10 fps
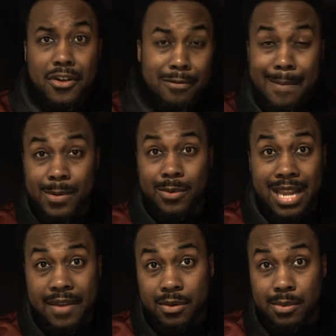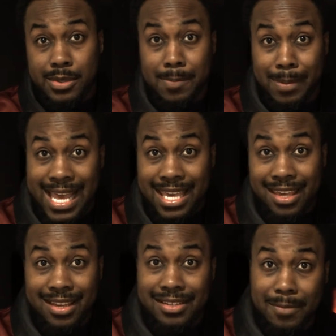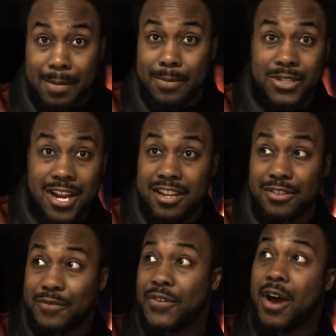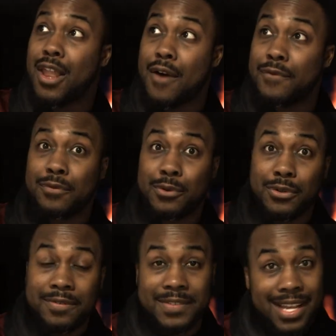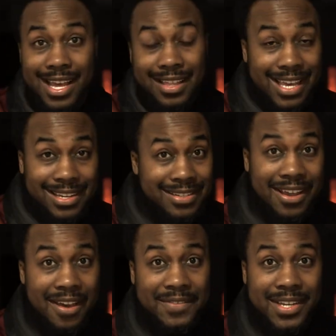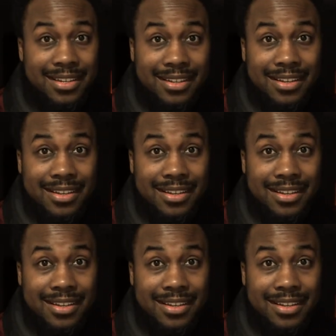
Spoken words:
Remember when everyone was planking until people started to fall off of roofs? They deserved it.